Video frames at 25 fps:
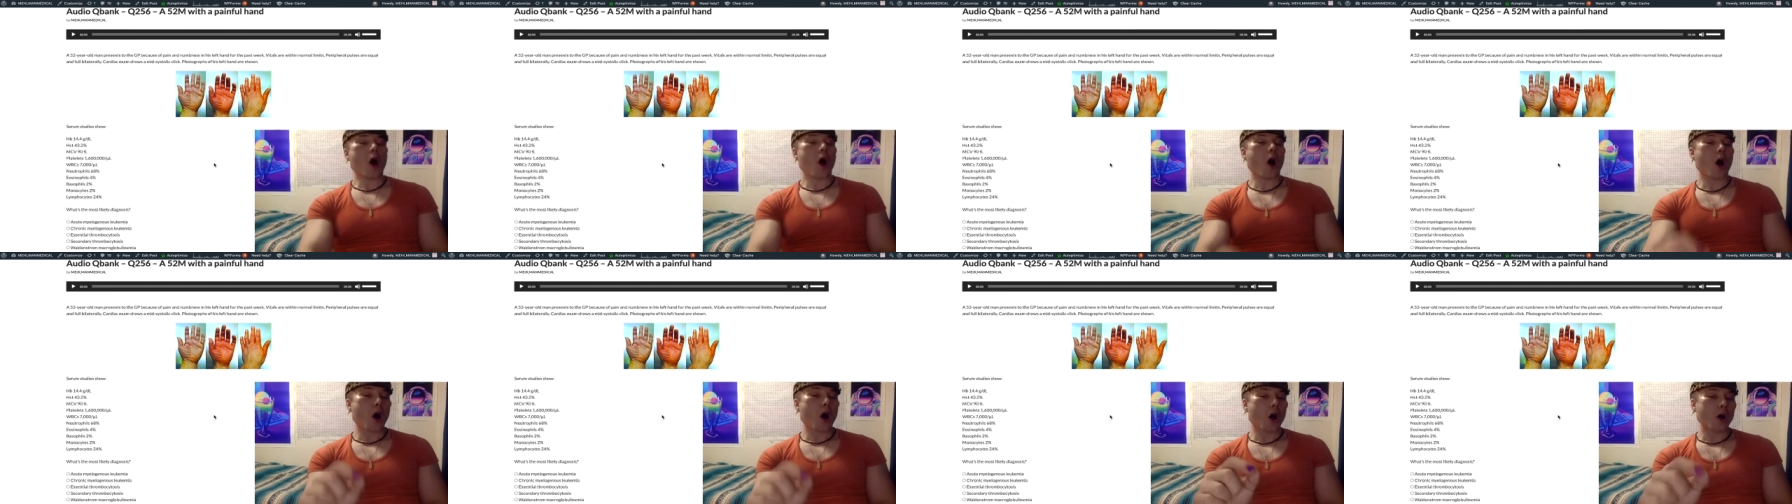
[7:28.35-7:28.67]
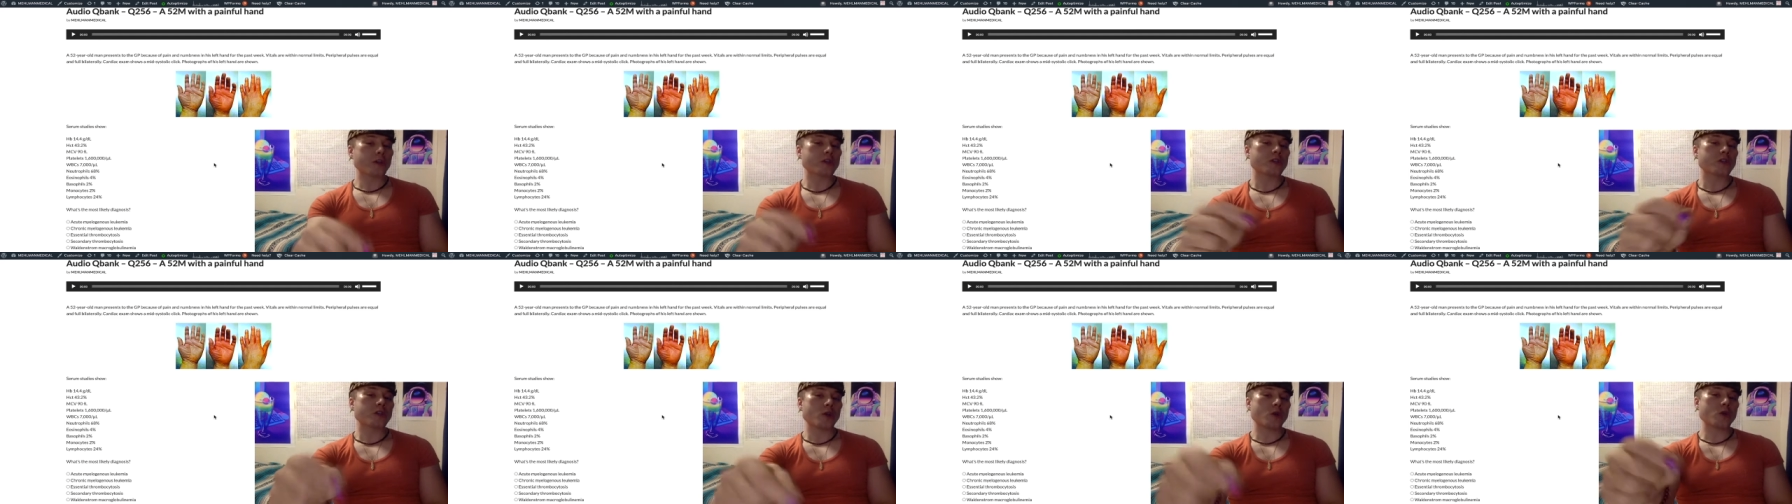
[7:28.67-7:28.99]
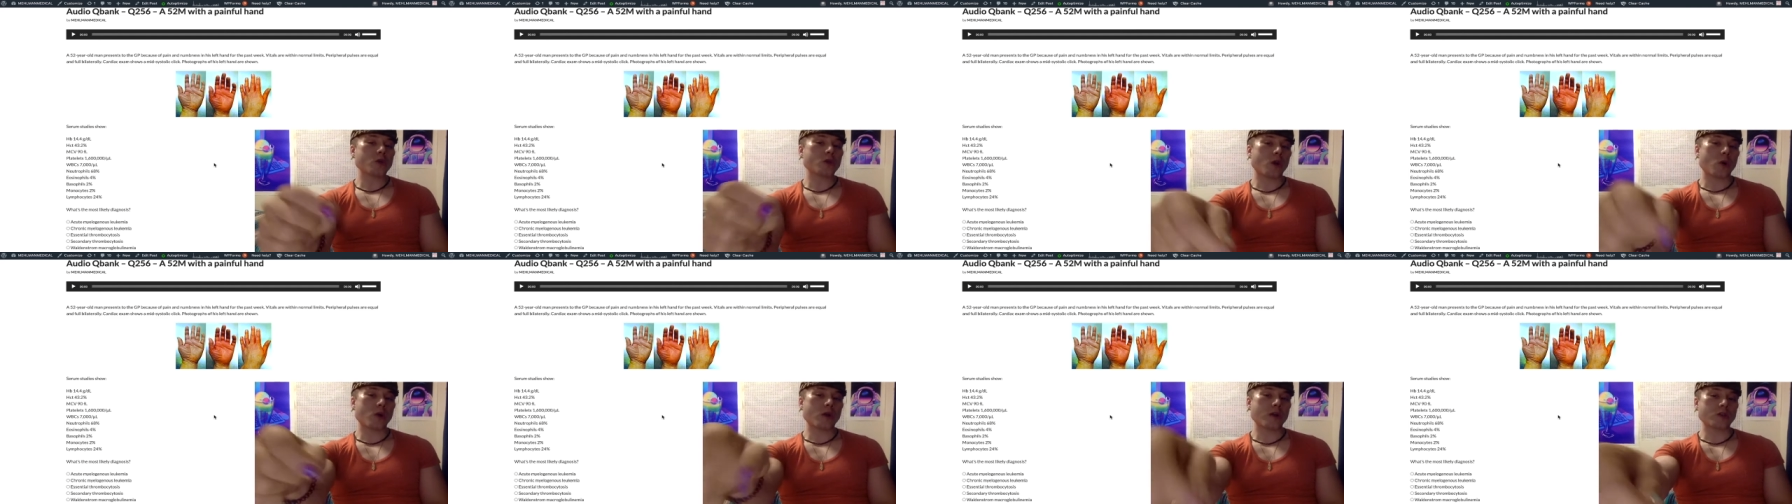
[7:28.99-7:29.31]
also
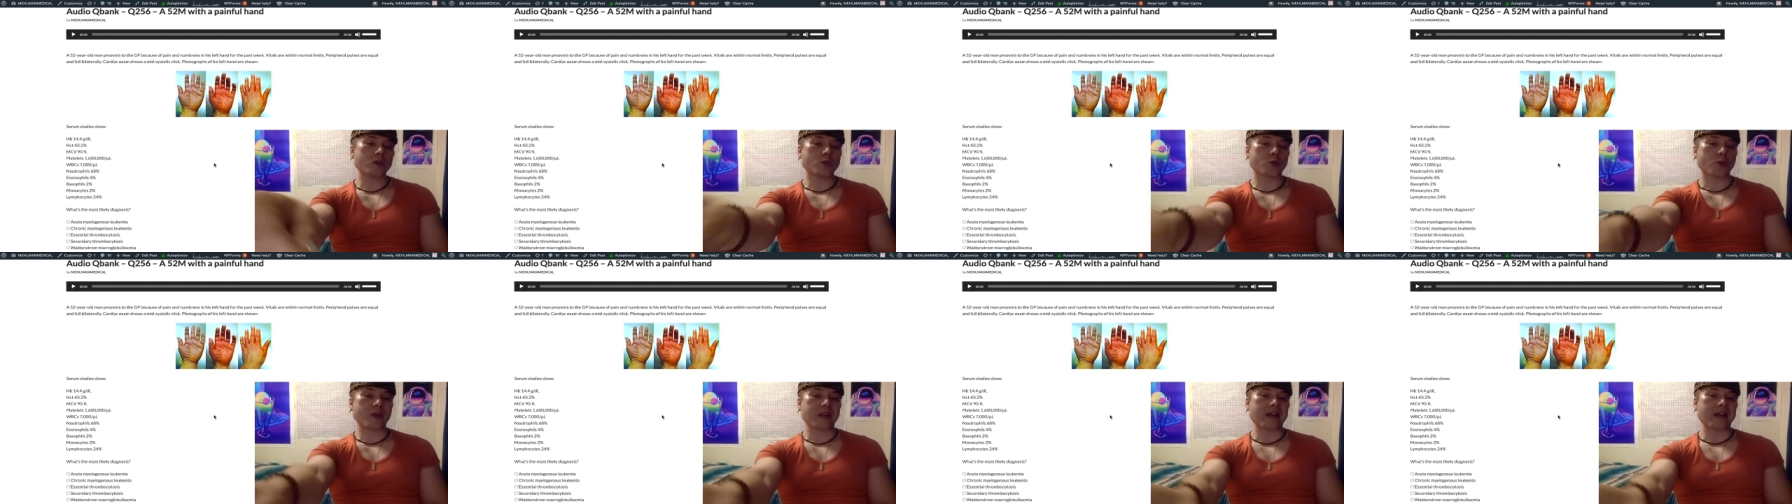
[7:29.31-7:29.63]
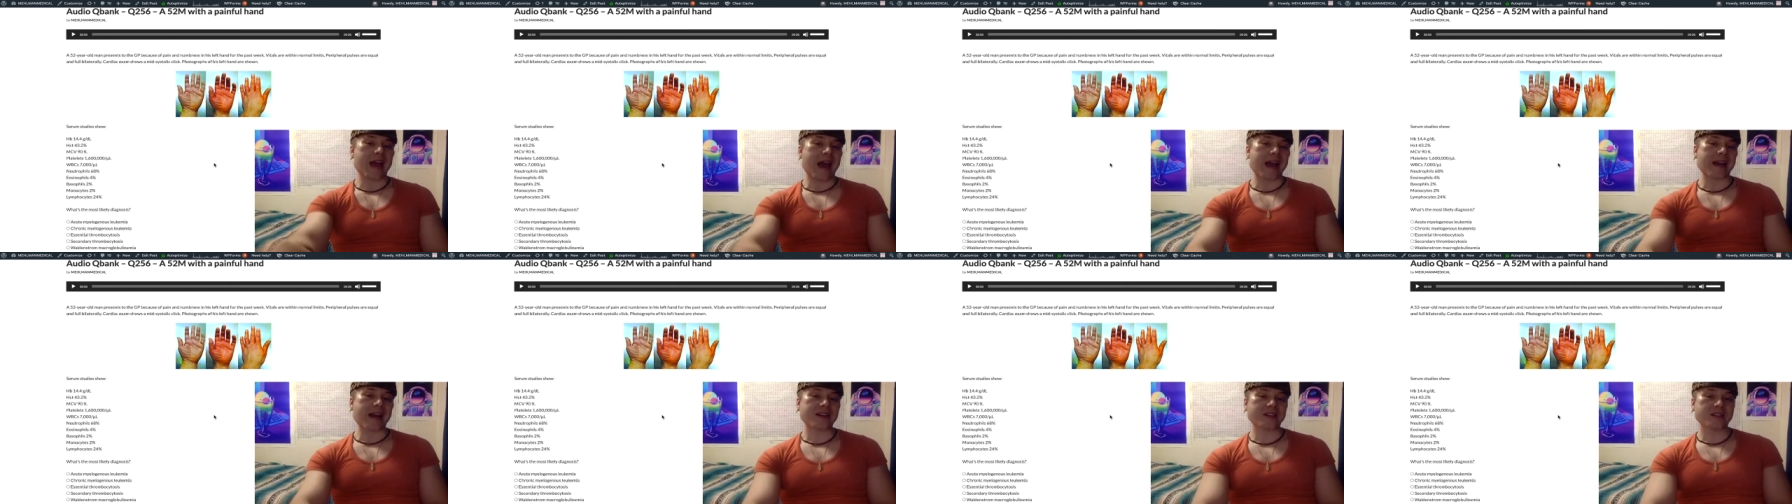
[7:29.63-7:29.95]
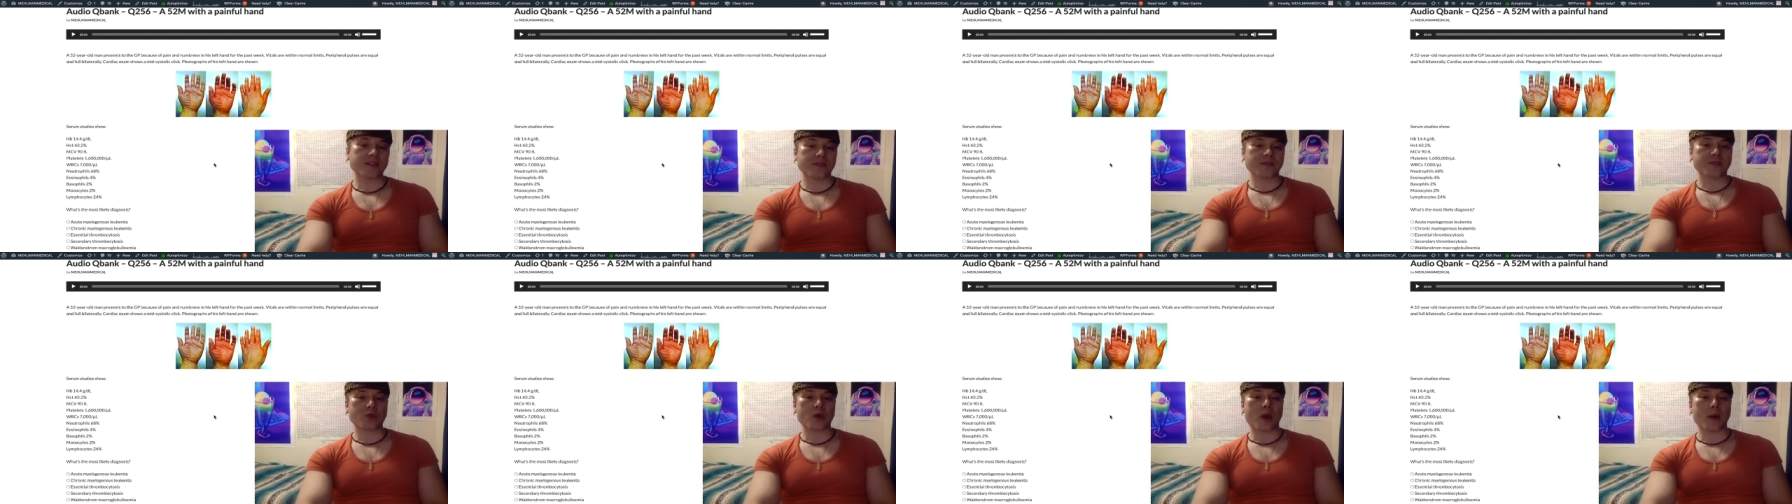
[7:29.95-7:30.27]
known as
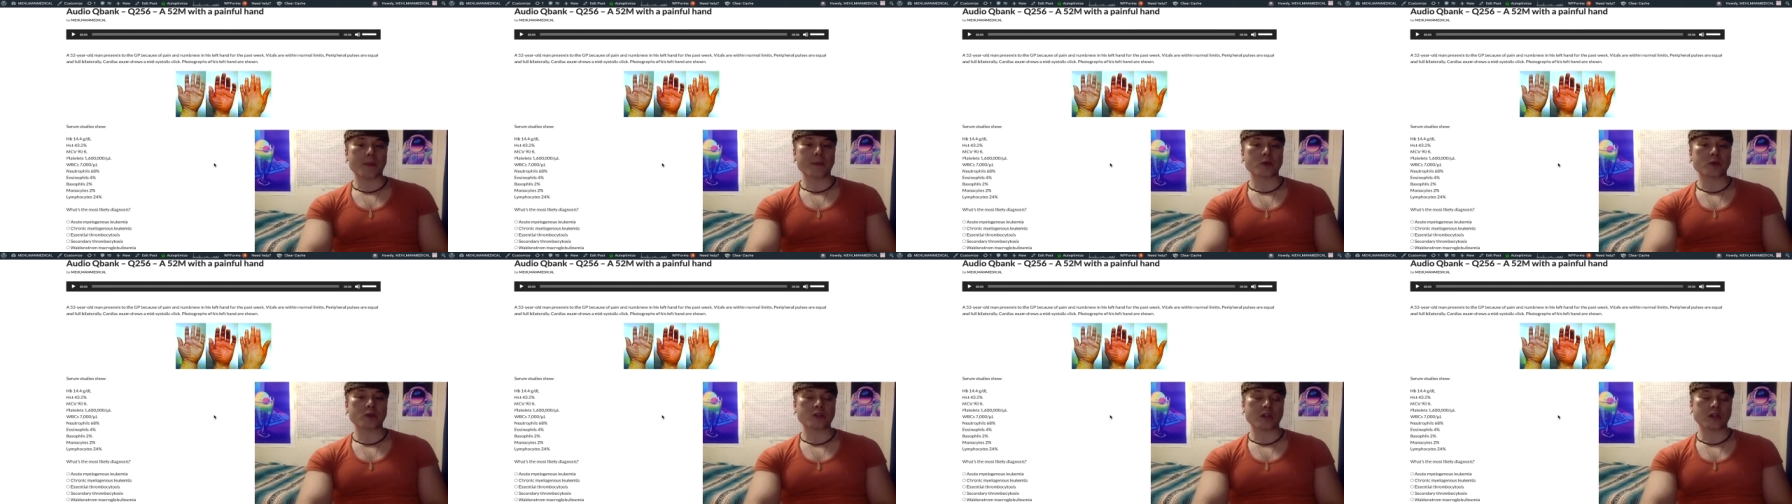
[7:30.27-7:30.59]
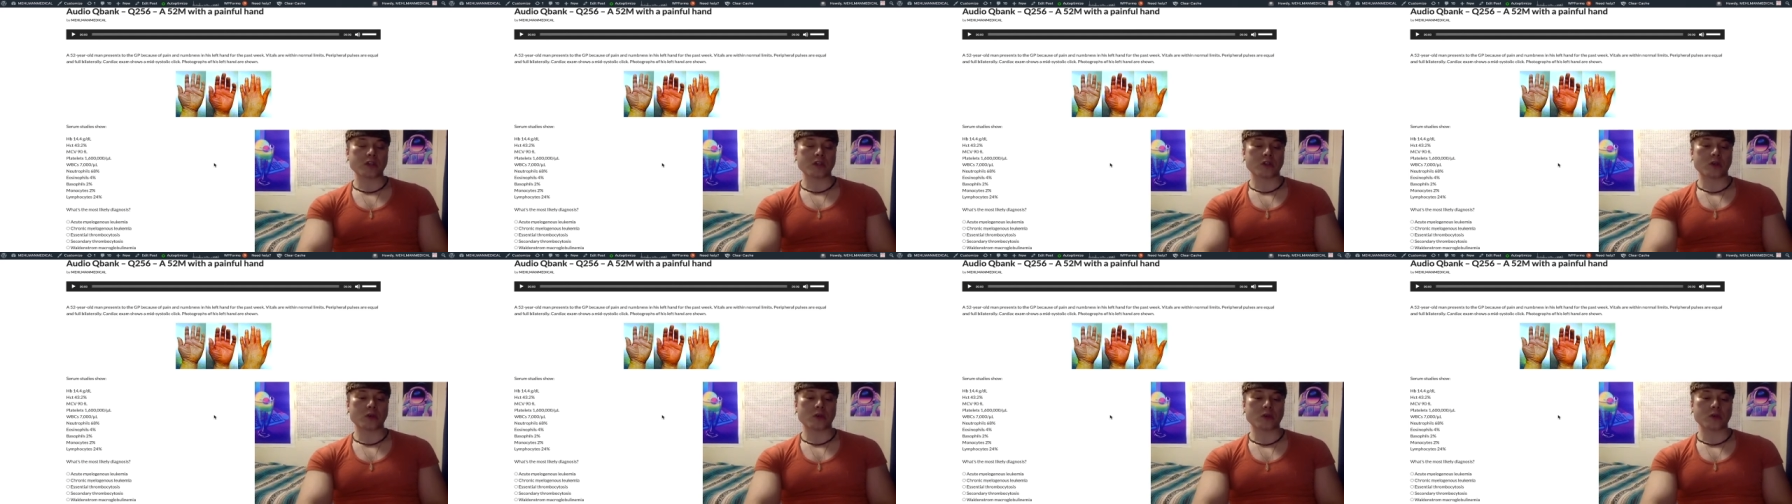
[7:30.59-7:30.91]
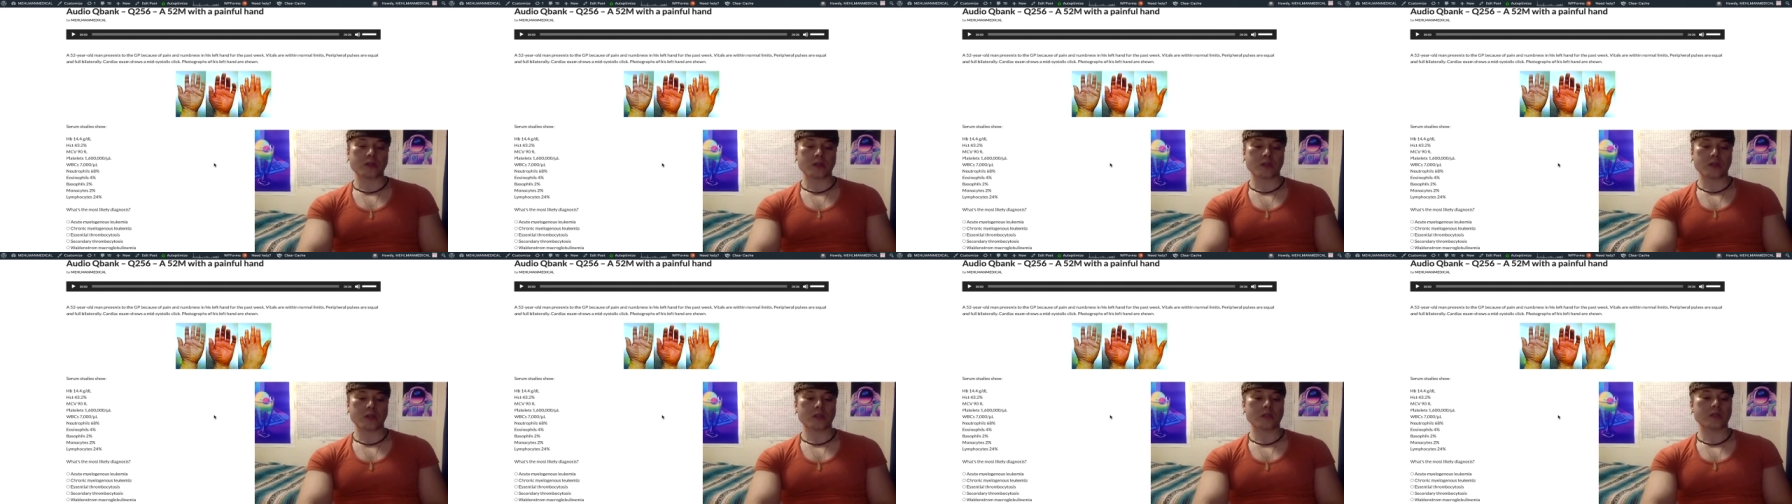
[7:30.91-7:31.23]
reactive
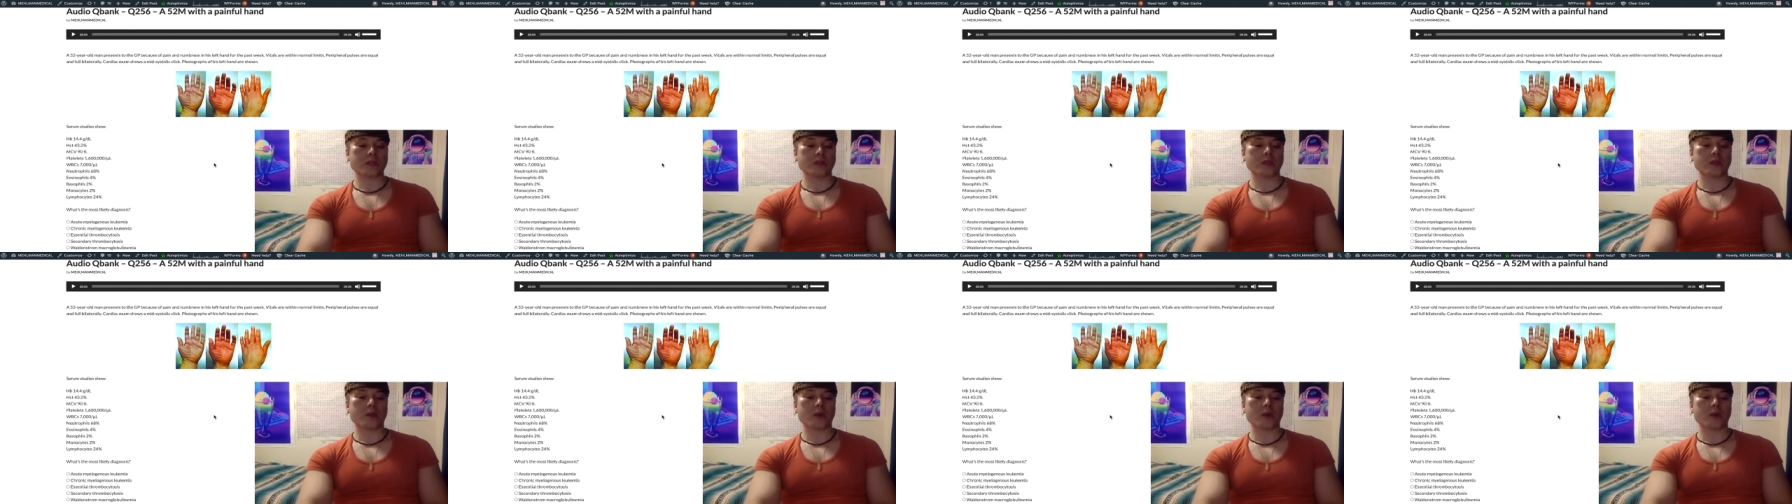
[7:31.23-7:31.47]
thrombocytosis.